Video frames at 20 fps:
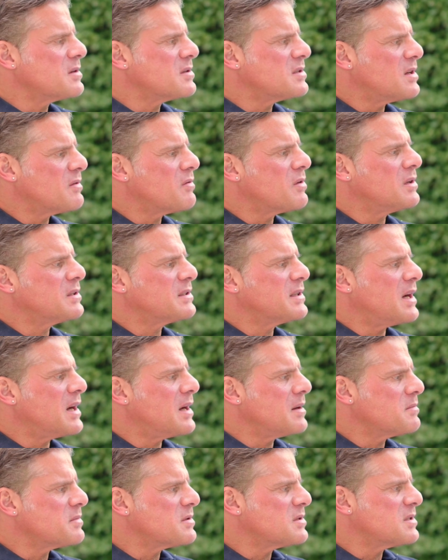this several
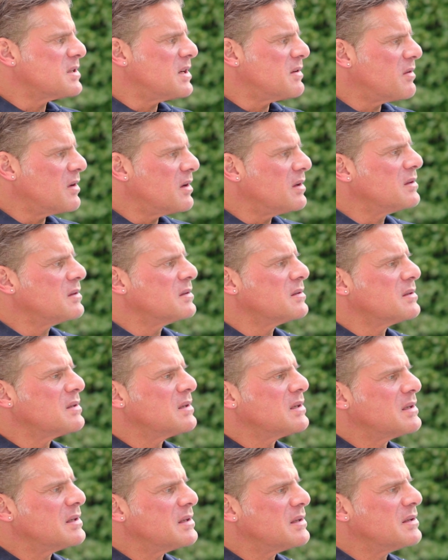times. Several
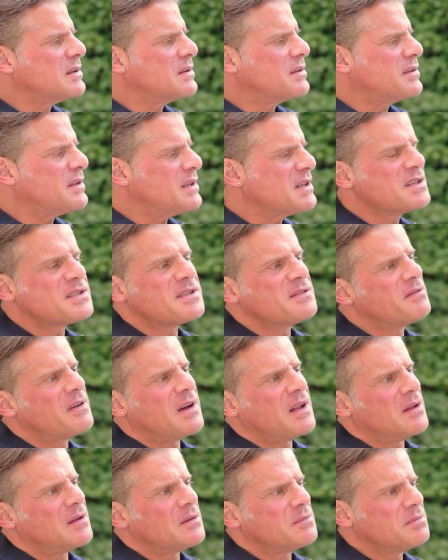things
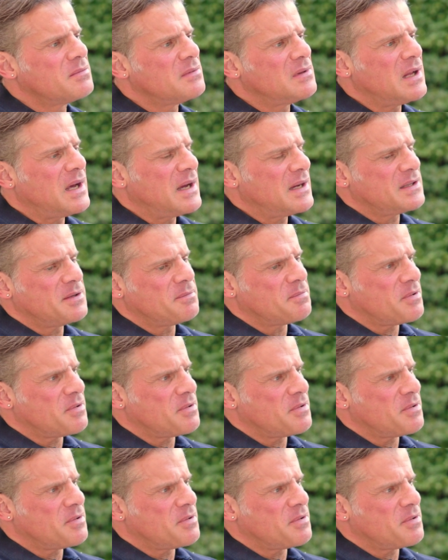develop, like